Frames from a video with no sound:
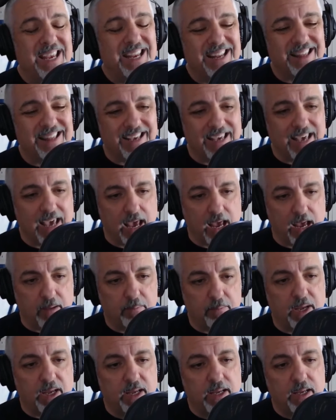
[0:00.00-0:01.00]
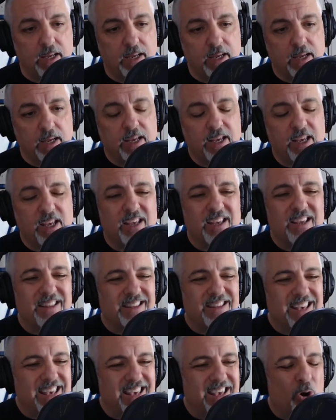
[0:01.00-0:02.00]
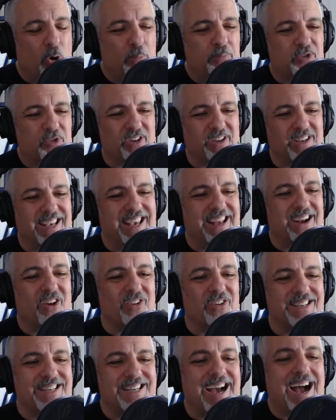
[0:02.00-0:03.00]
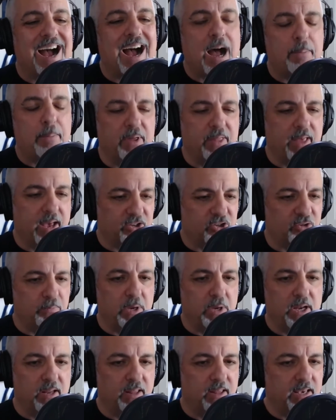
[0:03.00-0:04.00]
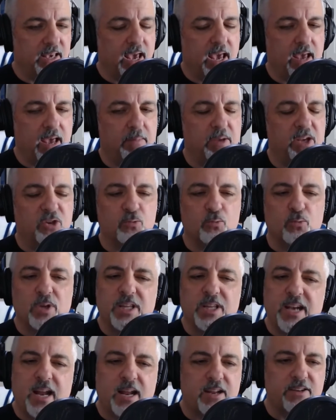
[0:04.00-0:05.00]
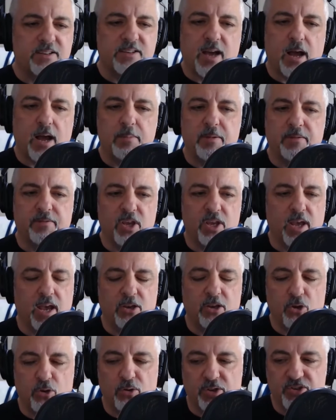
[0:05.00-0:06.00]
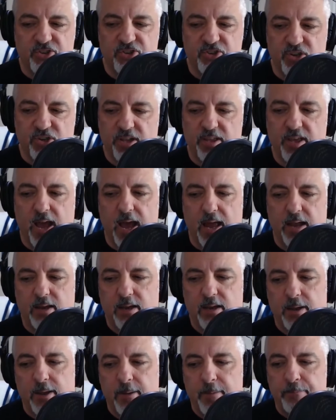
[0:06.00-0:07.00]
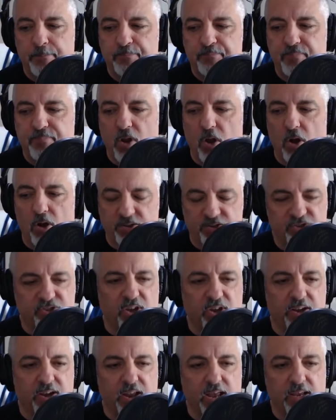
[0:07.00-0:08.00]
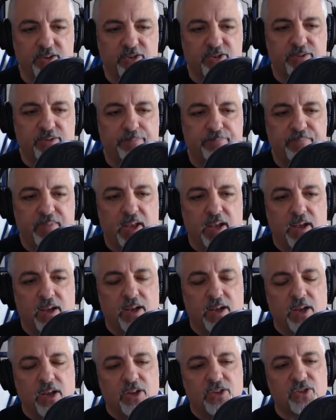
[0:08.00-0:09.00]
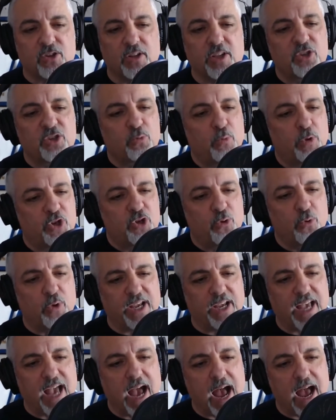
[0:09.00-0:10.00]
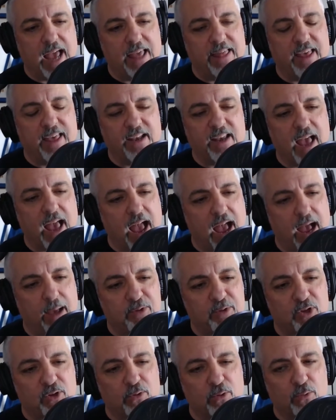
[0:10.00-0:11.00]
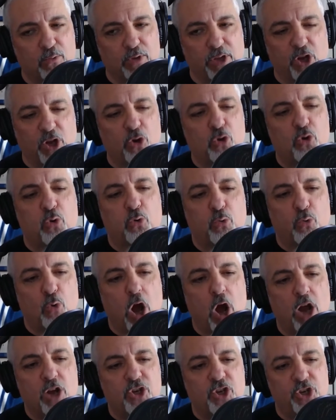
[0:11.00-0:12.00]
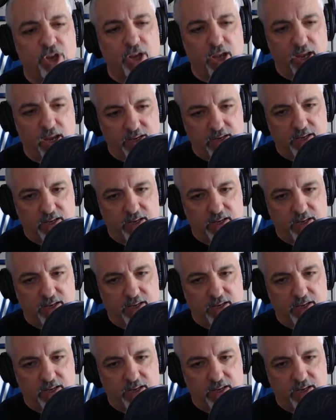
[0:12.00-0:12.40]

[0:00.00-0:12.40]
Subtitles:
the game. He hopes to get on top of that speed of the game. He's really not on top of it yet. You can see that on Sundays. So let's switch to a guy that absolutely crushed it